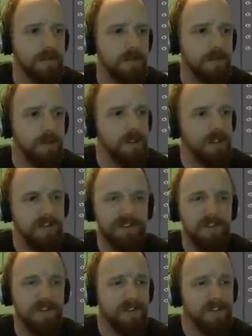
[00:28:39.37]
but it
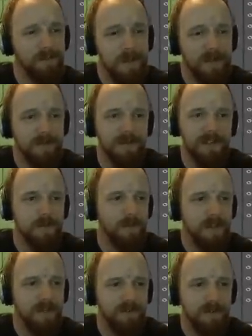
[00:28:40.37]
just doesn't make, doesn't
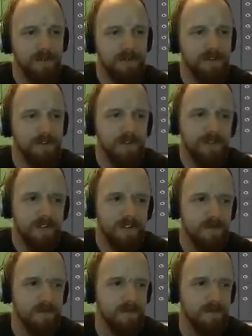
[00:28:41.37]
make for good searching.